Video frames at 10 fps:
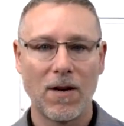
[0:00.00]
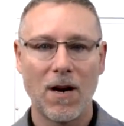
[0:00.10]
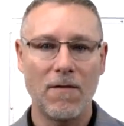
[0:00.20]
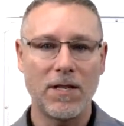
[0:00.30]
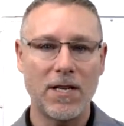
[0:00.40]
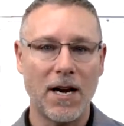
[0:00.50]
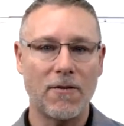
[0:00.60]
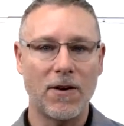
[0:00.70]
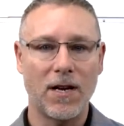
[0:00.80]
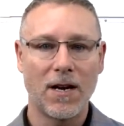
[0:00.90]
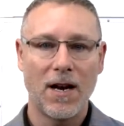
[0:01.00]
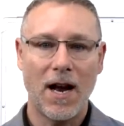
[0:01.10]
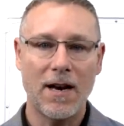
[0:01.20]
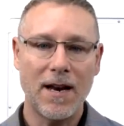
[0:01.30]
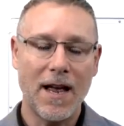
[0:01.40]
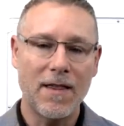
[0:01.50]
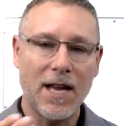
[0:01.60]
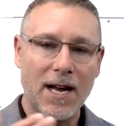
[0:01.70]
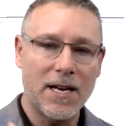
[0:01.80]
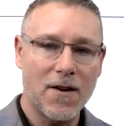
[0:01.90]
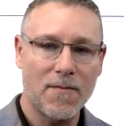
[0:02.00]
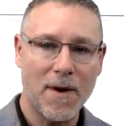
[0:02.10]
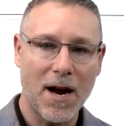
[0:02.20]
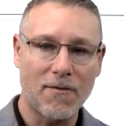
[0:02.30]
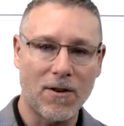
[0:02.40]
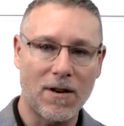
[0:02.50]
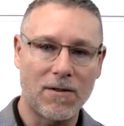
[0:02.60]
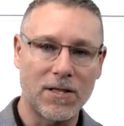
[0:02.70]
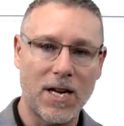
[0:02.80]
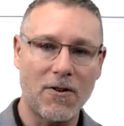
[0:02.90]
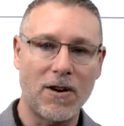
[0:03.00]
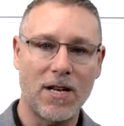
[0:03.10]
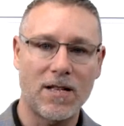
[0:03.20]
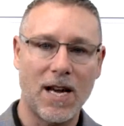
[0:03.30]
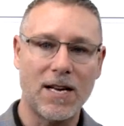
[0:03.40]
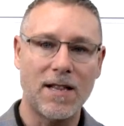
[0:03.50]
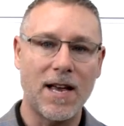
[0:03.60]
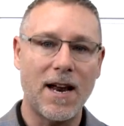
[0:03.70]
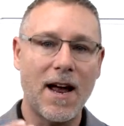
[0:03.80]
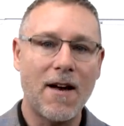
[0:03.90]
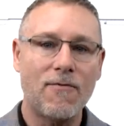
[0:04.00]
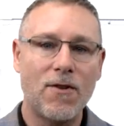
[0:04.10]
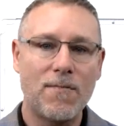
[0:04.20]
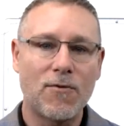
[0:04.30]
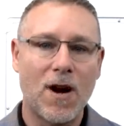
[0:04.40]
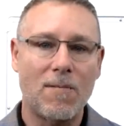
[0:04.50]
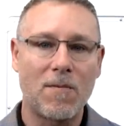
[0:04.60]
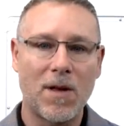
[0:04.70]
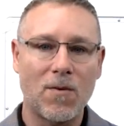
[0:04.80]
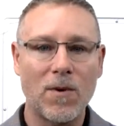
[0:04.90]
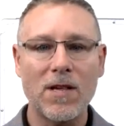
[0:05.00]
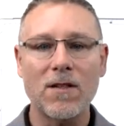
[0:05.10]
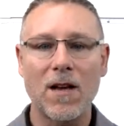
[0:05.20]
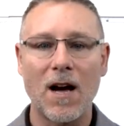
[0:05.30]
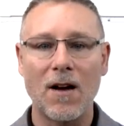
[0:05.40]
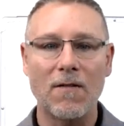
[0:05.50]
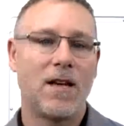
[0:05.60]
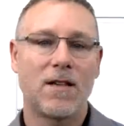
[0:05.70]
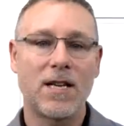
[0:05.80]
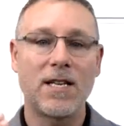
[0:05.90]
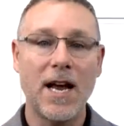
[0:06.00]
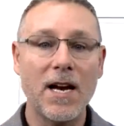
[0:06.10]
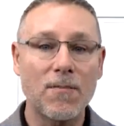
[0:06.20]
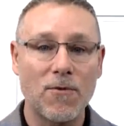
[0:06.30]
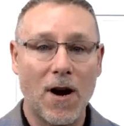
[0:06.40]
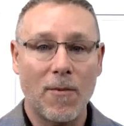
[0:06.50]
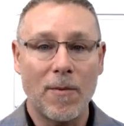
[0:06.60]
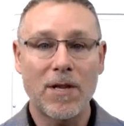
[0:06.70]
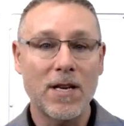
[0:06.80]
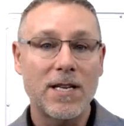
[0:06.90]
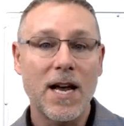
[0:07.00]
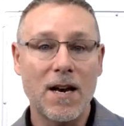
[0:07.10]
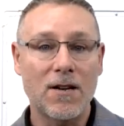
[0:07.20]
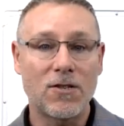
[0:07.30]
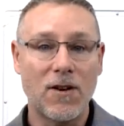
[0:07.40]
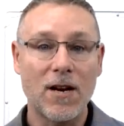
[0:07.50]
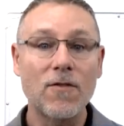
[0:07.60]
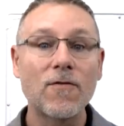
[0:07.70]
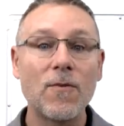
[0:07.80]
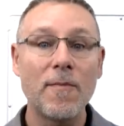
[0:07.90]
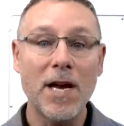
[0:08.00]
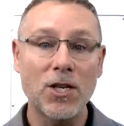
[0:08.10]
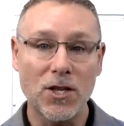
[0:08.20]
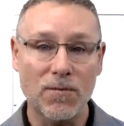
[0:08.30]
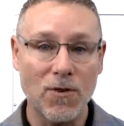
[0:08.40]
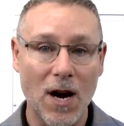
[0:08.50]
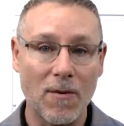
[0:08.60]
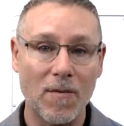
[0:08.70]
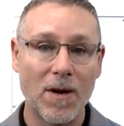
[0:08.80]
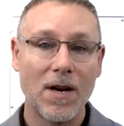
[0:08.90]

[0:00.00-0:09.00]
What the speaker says: of integrity. And the idea of macro level integrity is the idea that every problem that we solve is a data problem. It's a data transformation problem.